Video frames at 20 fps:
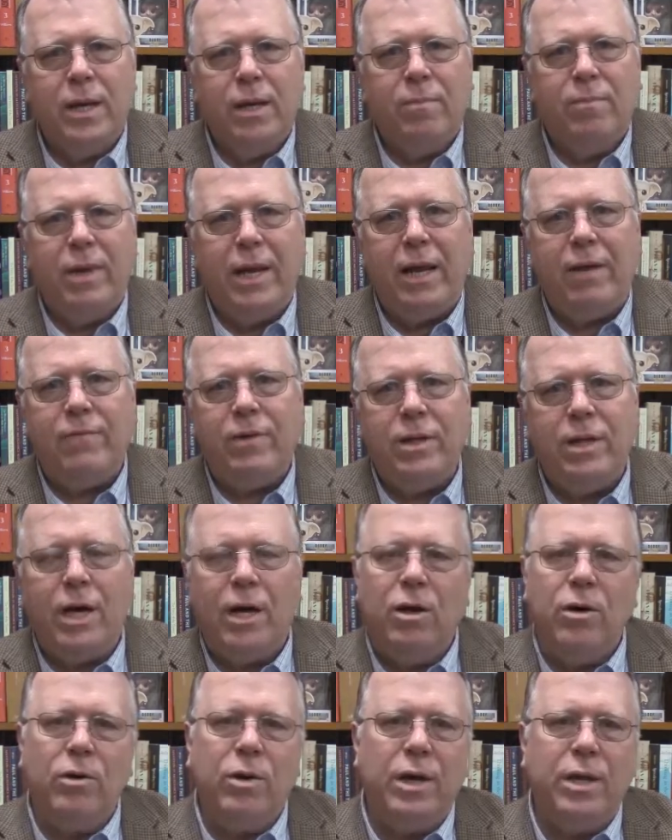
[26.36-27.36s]
But even
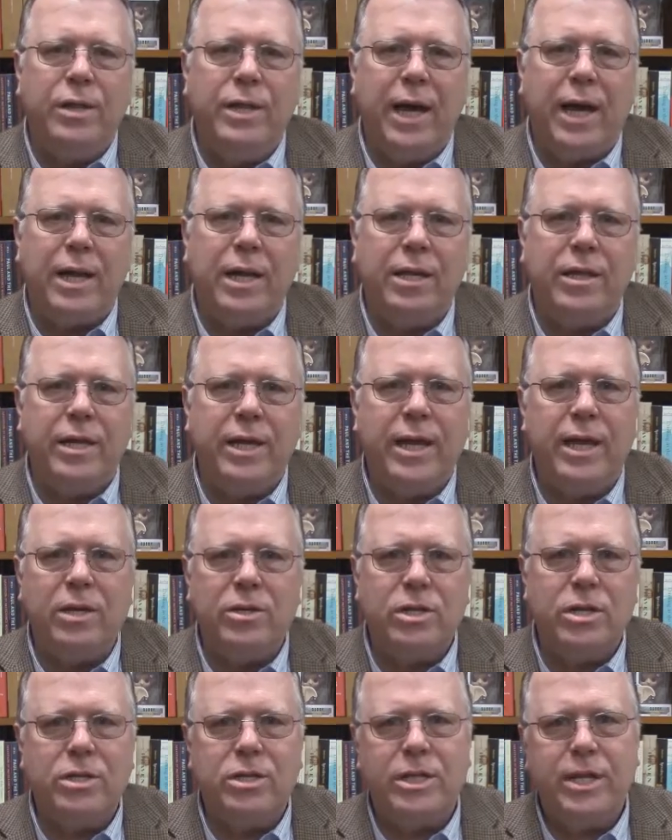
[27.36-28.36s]
though that
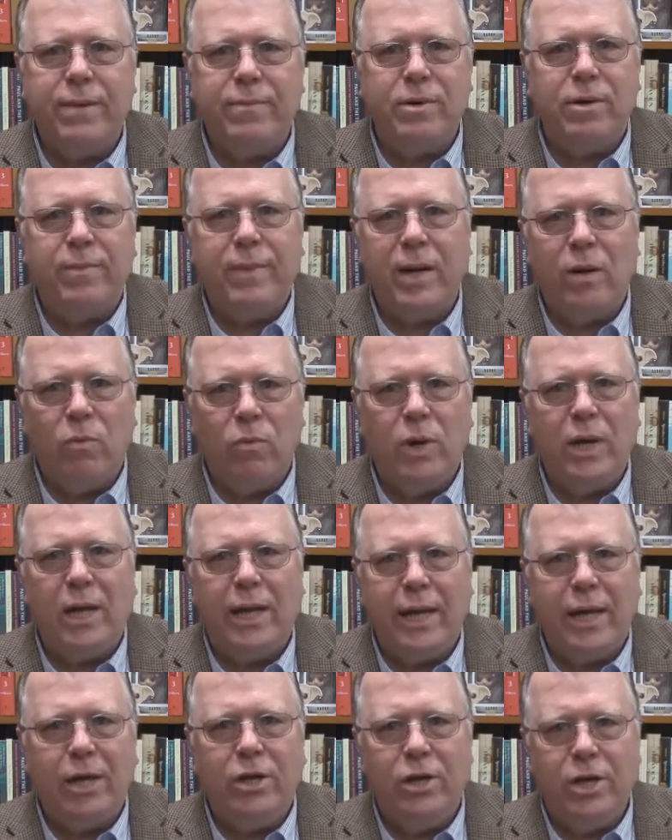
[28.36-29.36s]
things seemed to be
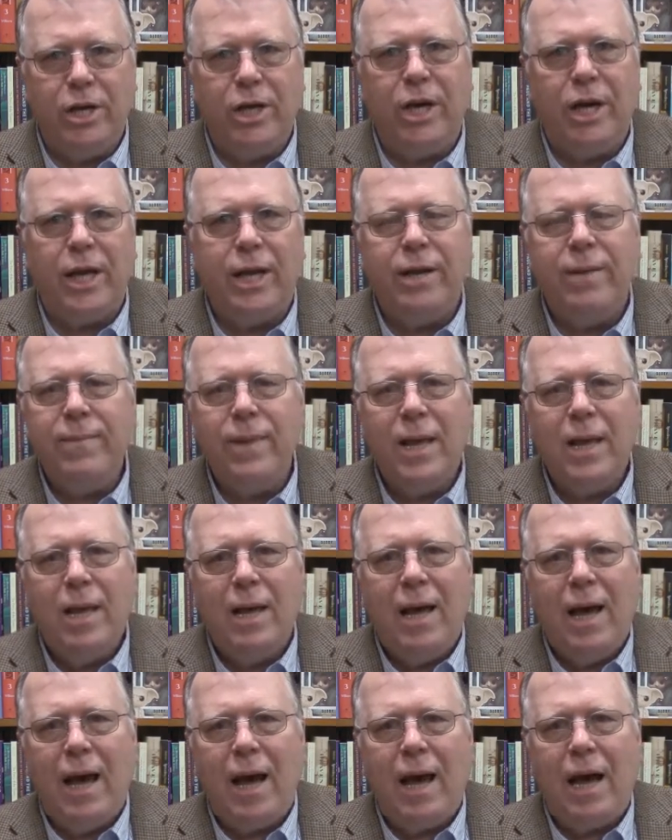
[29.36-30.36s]
really good,
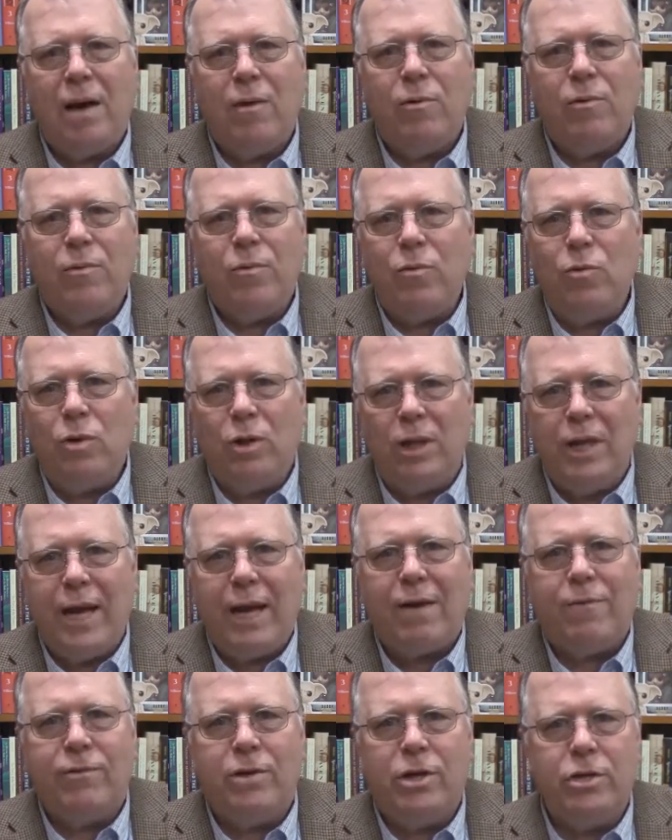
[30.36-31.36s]
I
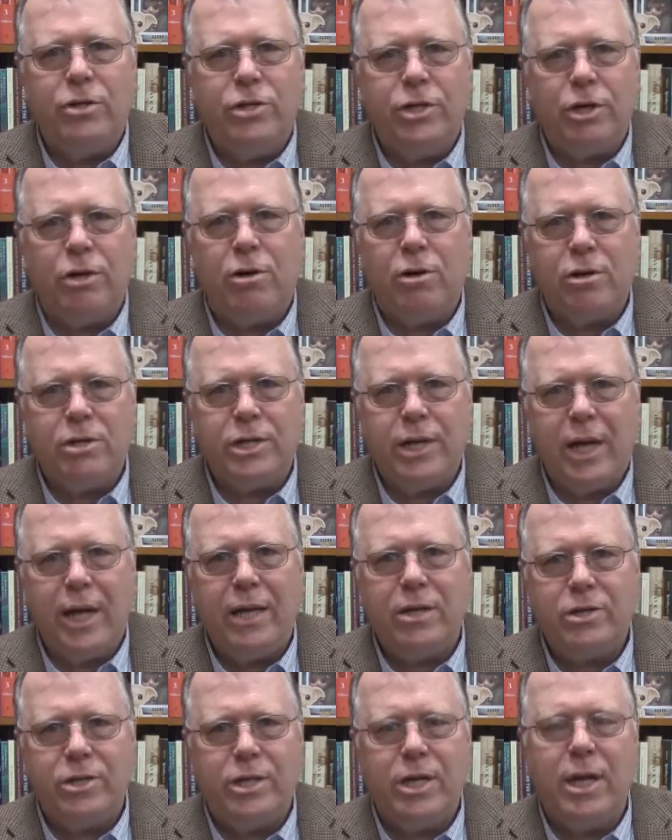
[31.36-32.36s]
left church
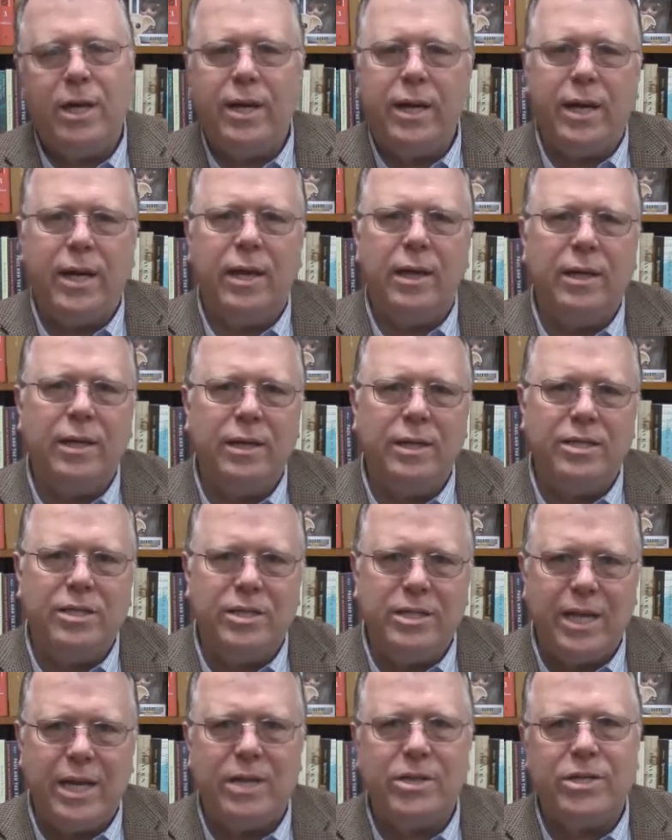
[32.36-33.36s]
each Sunday
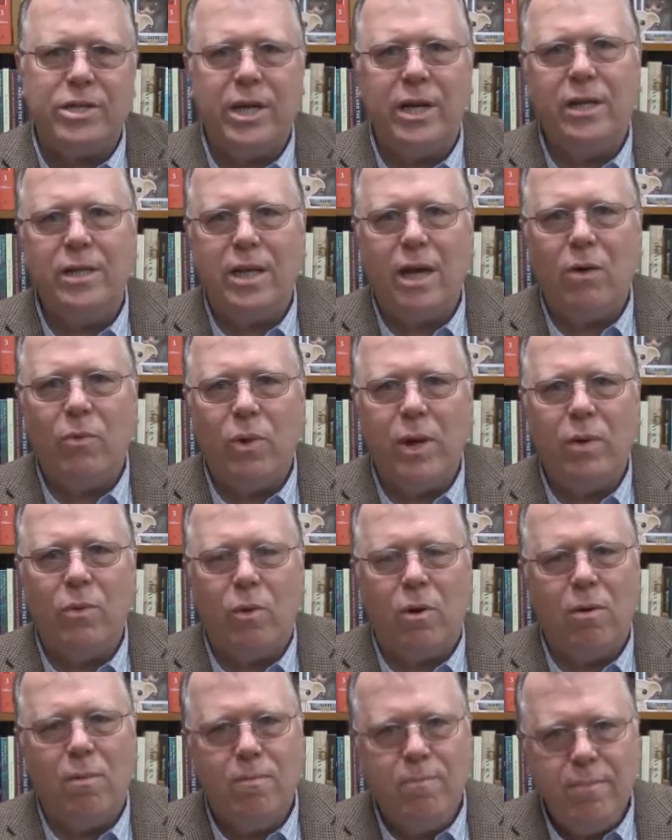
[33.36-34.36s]
sensing that we
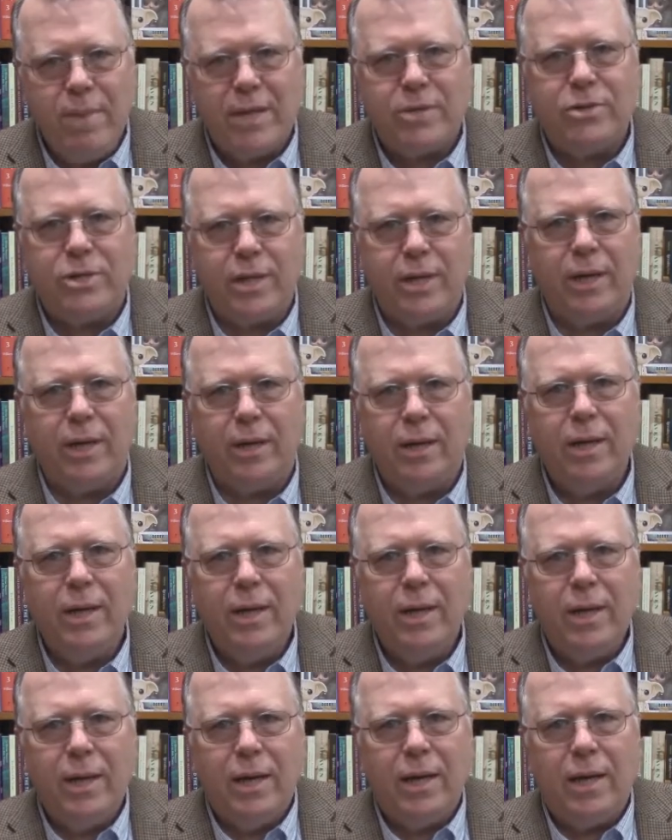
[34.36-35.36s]
were missing
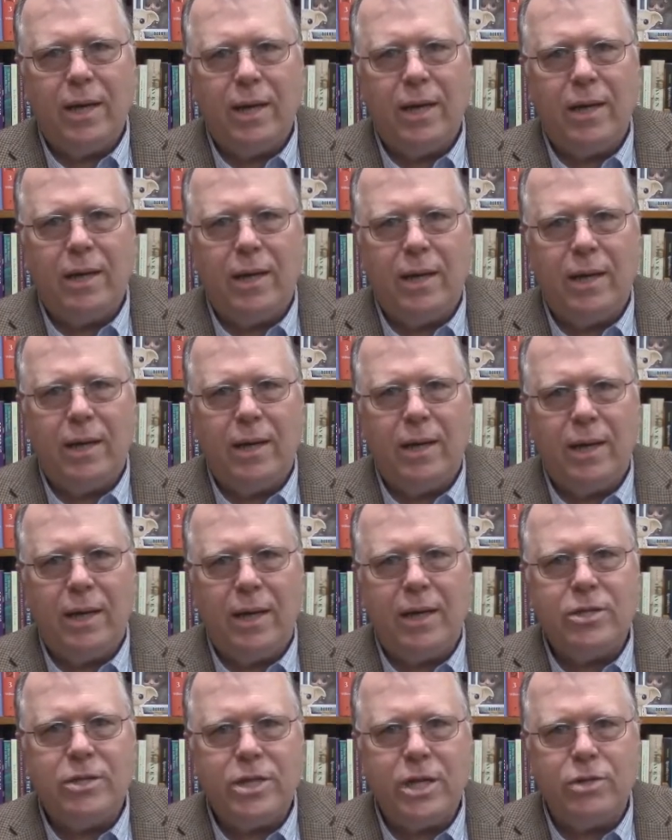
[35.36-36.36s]

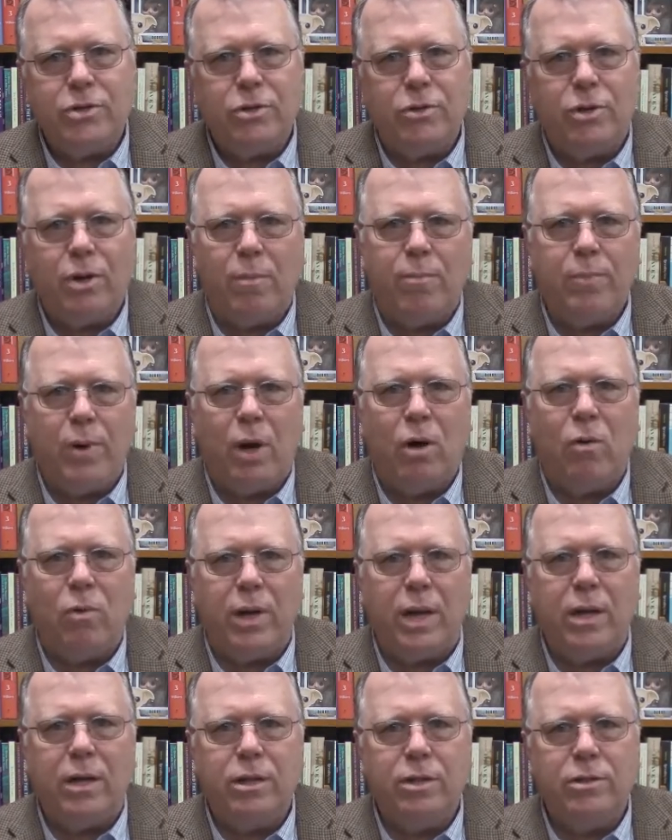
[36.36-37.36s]
an essential
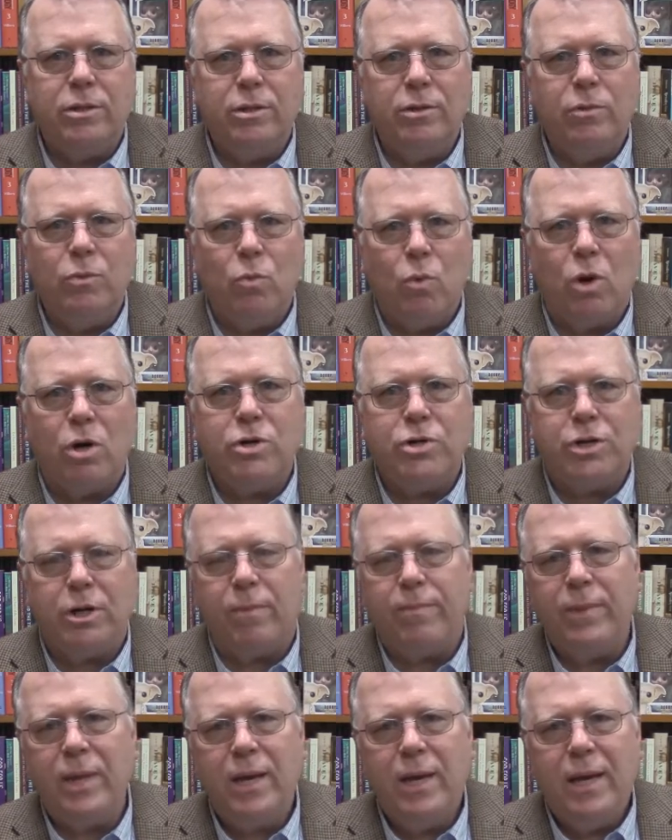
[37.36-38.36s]
component to
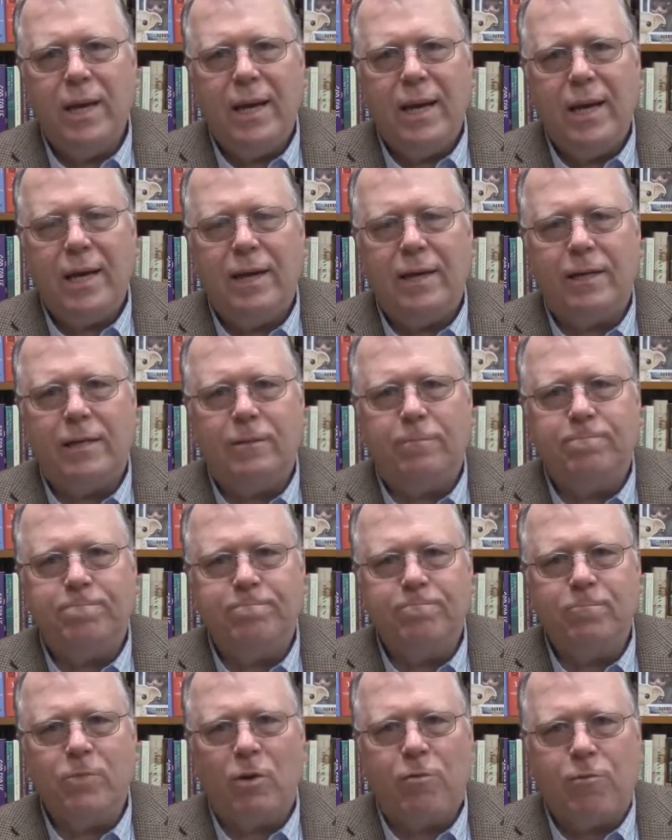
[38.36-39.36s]
worship.
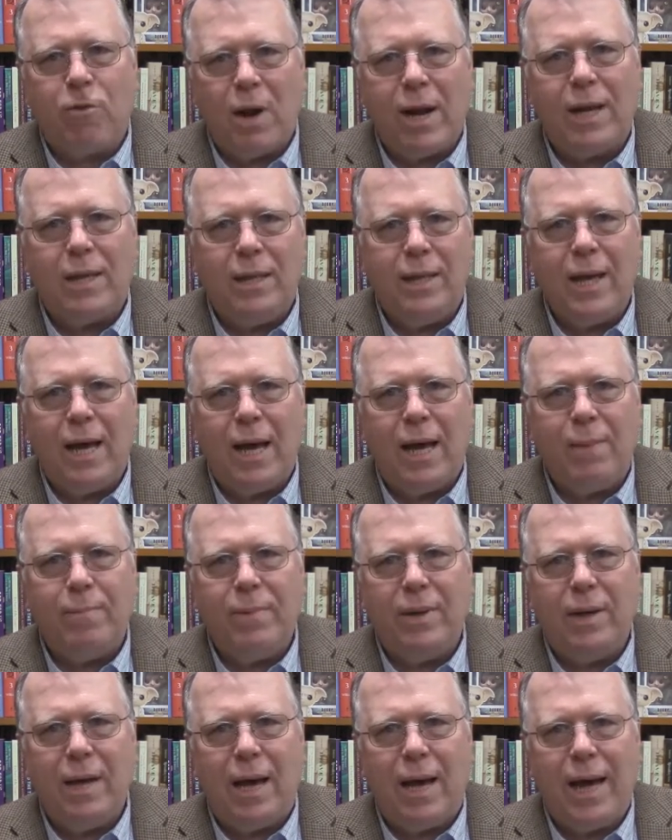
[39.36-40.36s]
Frankly,
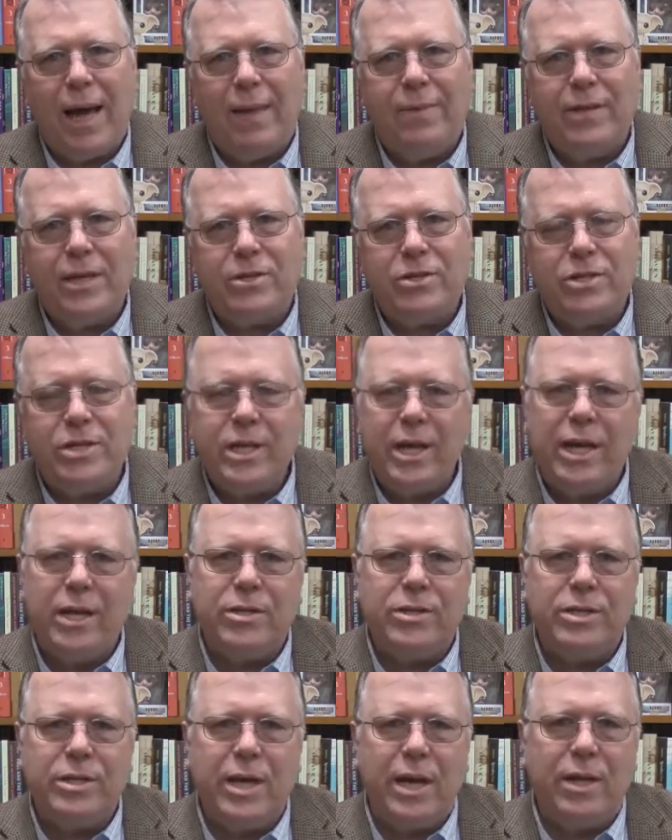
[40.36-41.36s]
I had this
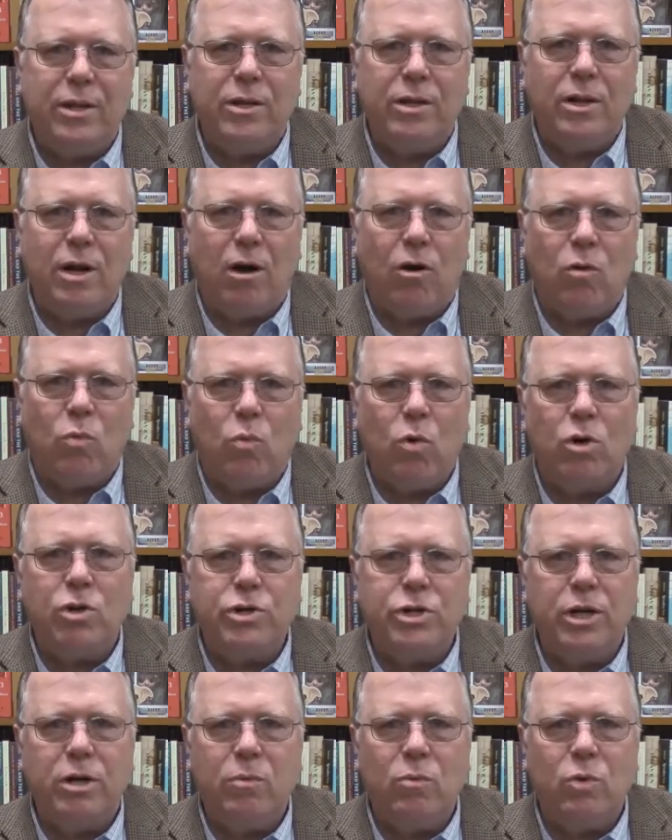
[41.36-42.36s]
sense that our
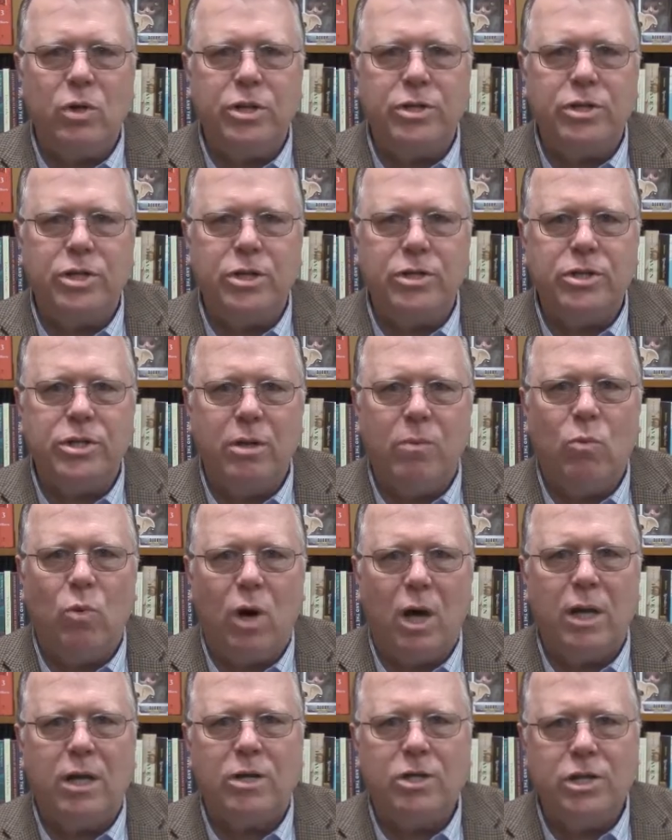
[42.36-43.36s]
worship was
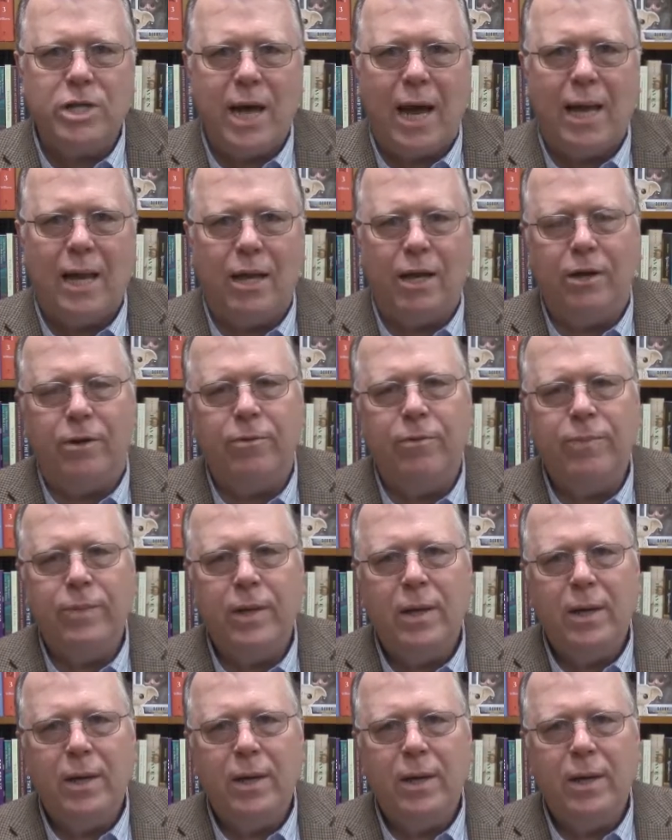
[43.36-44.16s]
somewhat shallow.